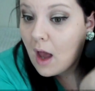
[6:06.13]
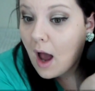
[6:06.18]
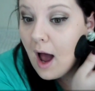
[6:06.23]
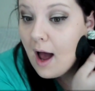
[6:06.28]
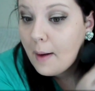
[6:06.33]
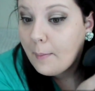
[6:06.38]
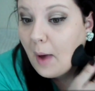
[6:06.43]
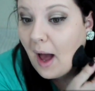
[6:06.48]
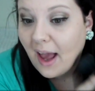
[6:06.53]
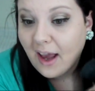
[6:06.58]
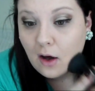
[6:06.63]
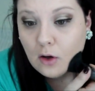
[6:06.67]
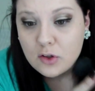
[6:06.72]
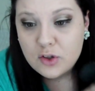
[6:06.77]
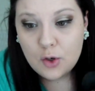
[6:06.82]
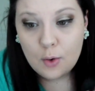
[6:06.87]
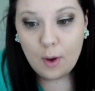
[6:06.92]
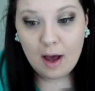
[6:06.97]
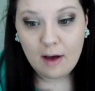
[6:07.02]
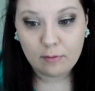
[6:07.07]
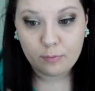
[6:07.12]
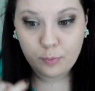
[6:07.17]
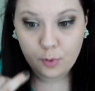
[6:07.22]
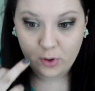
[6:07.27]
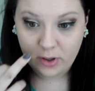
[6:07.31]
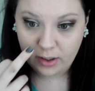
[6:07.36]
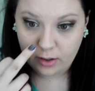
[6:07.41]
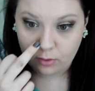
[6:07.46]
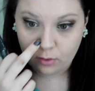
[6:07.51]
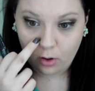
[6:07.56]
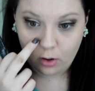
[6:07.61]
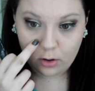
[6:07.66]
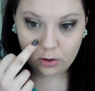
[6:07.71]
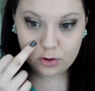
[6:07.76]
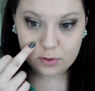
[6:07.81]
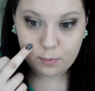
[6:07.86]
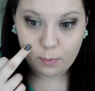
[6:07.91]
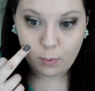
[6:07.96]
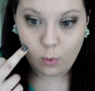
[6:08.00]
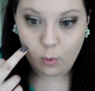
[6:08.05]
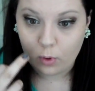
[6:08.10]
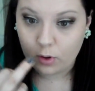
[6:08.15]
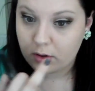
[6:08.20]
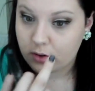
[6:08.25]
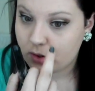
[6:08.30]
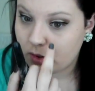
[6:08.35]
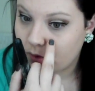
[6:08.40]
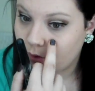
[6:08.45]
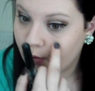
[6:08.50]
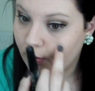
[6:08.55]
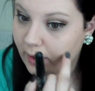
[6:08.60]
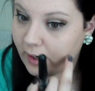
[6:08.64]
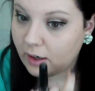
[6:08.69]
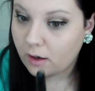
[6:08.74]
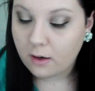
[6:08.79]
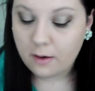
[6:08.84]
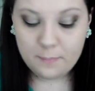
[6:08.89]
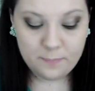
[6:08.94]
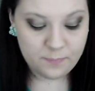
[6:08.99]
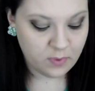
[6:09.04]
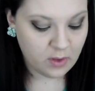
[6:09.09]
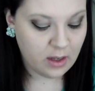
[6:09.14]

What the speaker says: I also have pretty large pores through here,